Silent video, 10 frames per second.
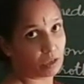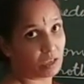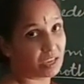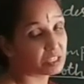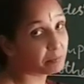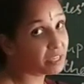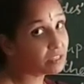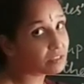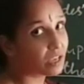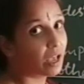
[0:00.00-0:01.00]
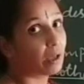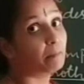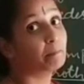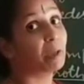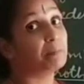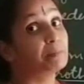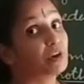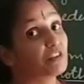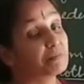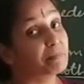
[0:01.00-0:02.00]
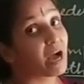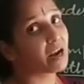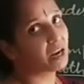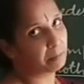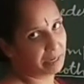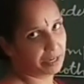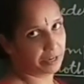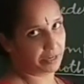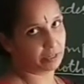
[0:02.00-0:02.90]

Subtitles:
It means member of parliament.